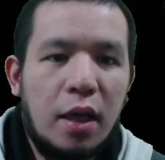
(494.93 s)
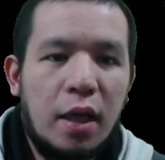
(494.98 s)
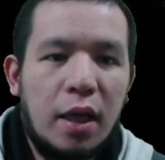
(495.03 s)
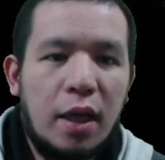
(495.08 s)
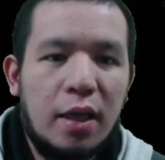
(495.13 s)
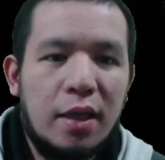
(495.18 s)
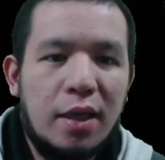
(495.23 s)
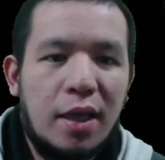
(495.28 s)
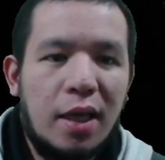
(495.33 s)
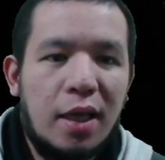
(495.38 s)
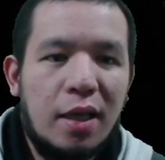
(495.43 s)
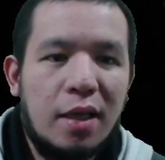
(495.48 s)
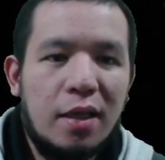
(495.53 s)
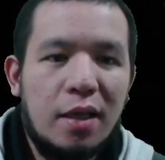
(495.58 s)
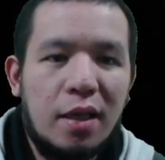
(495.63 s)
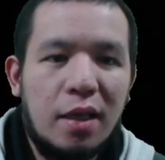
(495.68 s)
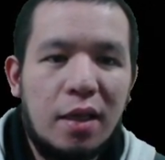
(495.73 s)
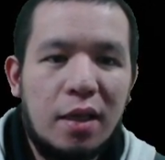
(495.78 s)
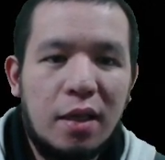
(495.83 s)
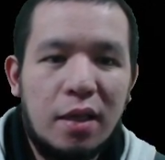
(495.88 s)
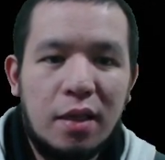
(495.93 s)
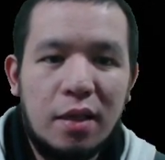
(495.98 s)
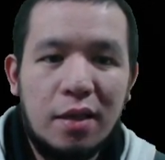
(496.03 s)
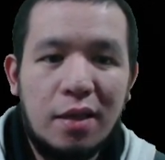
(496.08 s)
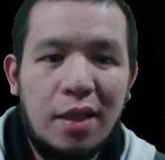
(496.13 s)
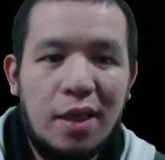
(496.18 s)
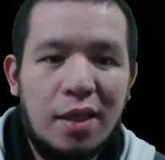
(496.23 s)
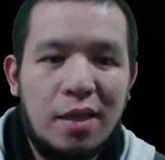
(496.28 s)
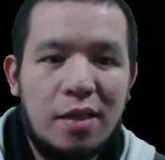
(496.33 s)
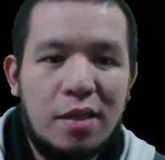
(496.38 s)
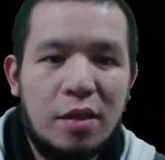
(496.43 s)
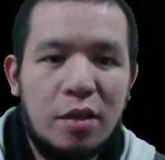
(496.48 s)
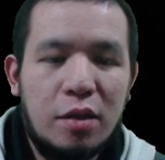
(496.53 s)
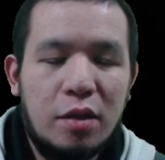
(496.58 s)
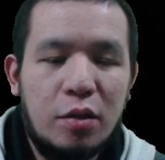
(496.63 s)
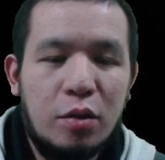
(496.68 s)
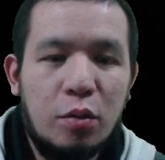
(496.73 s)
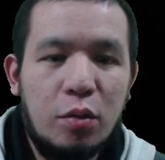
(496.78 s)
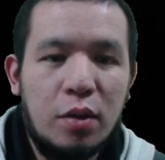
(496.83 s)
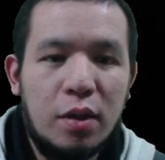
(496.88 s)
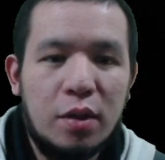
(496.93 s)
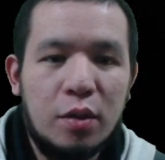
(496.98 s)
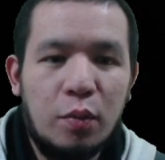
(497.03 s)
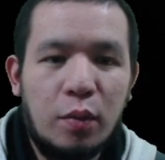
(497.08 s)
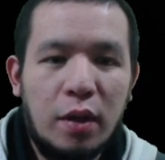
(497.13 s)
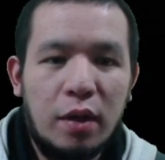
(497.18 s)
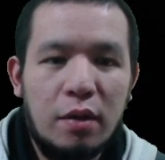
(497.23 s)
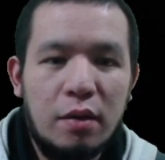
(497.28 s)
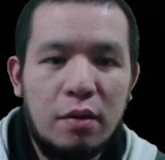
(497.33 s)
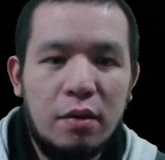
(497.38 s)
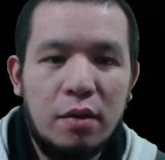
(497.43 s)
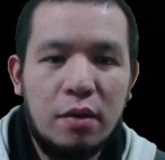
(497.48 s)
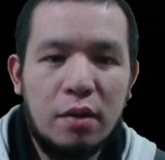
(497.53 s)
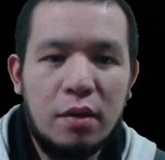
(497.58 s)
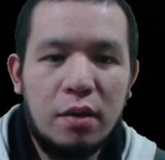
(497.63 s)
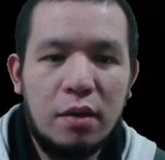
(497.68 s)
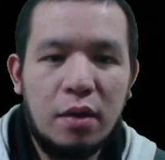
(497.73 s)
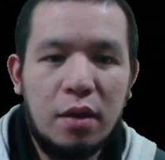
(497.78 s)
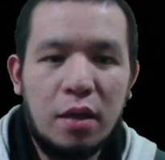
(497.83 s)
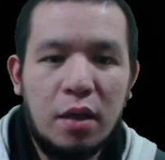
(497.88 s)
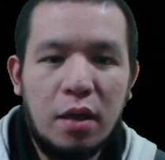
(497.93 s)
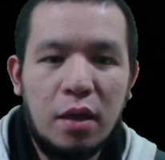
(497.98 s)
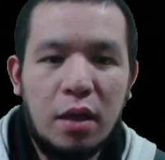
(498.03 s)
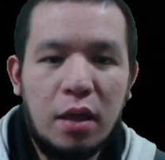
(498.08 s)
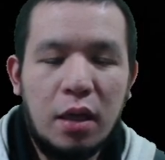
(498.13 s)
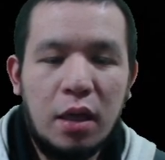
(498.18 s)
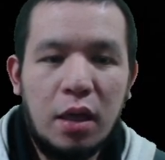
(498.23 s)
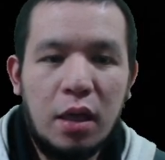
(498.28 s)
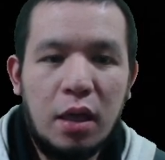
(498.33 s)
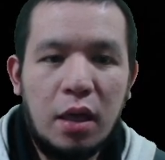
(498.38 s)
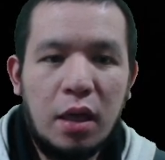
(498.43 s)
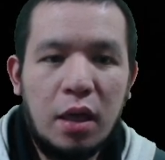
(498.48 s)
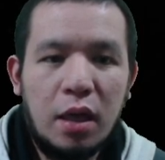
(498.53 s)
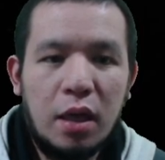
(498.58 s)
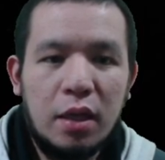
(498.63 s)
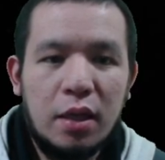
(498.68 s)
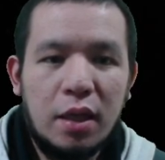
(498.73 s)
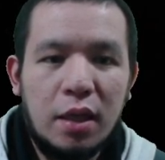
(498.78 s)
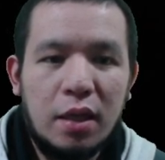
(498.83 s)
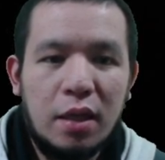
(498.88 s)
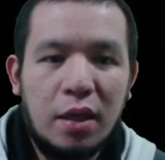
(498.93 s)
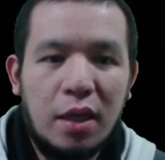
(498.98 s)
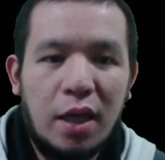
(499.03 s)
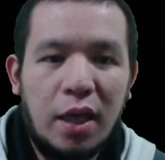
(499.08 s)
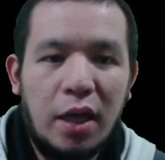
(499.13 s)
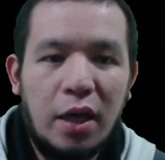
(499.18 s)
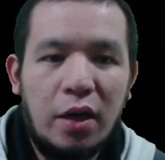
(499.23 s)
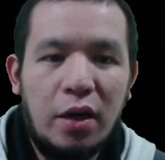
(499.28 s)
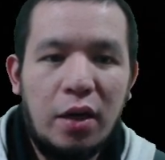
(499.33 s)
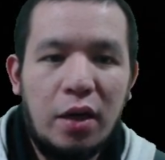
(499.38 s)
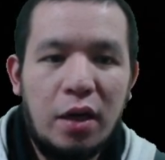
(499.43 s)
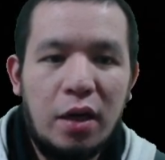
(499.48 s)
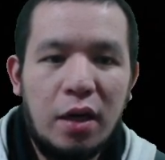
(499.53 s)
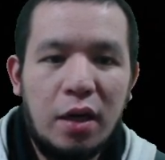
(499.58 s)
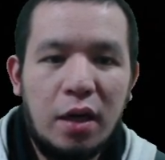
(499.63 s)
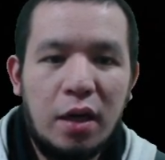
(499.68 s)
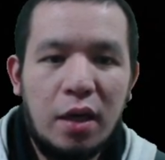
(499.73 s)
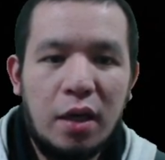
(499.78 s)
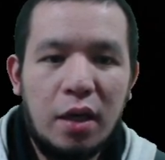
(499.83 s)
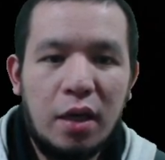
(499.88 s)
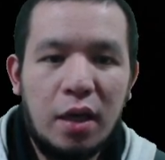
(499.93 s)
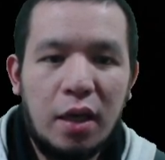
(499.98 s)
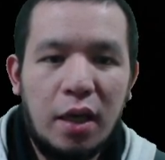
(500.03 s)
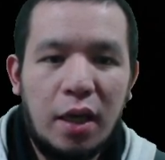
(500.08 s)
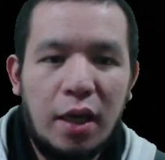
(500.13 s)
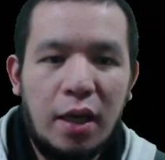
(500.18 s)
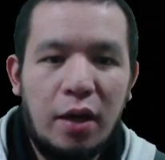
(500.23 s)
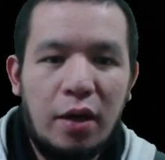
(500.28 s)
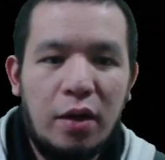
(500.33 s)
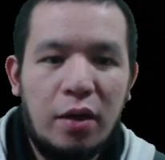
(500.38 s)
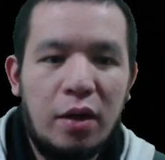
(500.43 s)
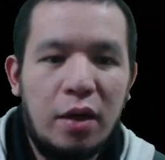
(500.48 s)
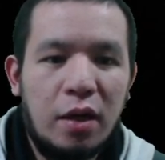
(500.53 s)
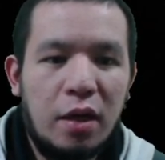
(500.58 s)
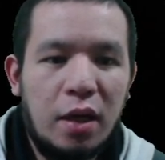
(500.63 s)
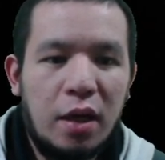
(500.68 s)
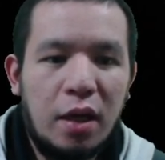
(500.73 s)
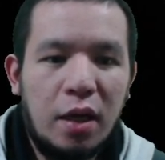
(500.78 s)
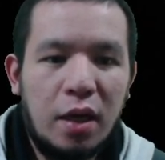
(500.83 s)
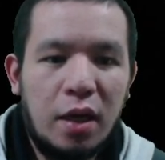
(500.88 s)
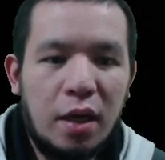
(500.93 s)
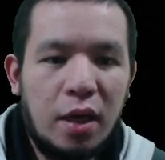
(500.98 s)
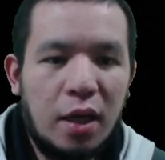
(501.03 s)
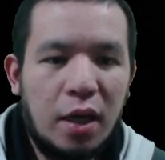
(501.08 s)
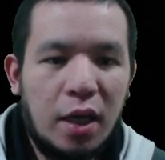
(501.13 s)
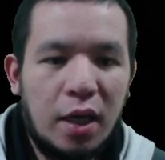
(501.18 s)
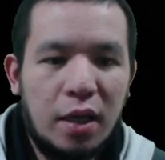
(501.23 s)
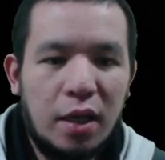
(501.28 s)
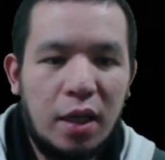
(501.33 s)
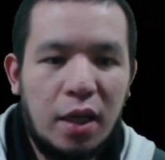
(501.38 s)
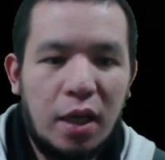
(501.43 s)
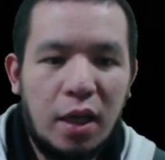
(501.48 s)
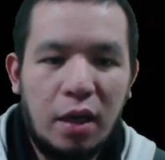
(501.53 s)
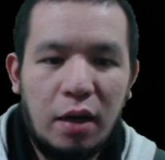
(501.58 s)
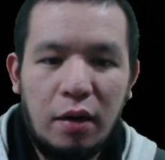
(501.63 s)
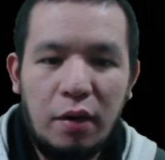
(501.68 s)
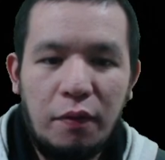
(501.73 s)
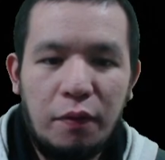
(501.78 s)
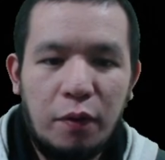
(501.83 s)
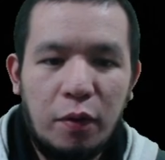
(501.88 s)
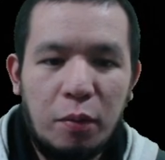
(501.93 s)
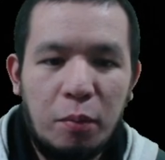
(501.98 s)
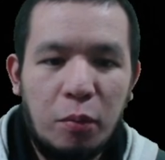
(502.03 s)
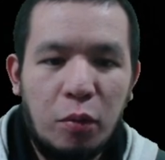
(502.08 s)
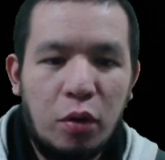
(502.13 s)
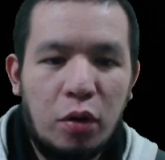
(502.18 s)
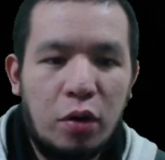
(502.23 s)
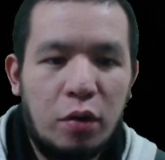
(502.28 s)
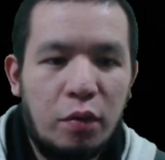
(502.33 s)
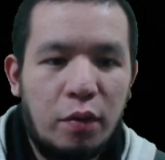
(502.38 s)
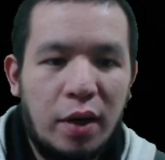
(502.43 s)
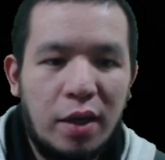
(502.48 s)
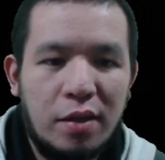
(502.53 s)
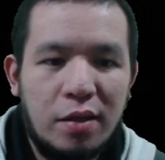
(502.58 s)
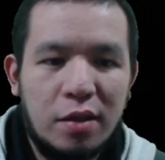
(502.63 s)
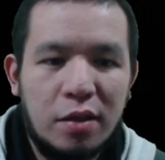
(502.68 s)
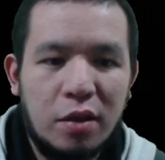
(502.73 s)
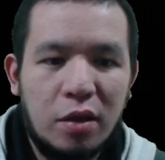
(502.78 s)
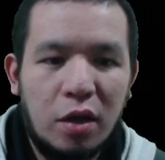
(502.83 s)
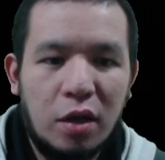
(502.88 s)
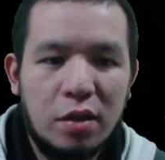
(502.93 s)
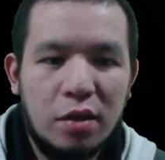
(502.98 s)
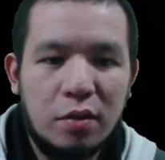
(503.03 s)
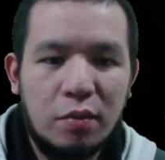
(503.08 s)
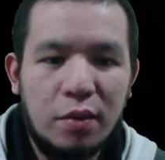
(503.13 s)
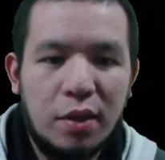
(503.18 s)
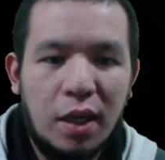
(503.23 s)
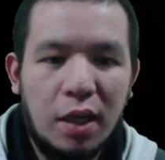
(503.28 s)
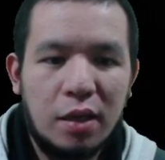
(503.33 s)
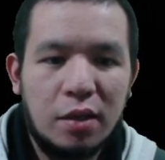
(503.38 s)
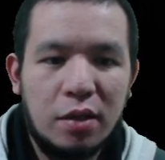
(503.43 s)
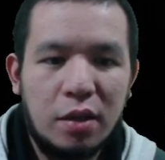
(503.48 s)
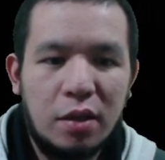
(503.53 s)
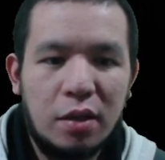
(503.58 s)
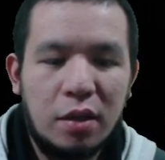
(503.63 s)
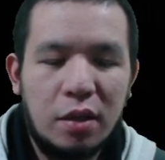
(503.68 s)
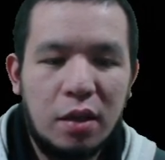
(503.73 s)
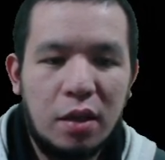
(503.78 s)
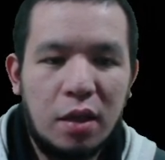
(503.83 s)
and then this too as well. Then here, and here for more rage cost reduction.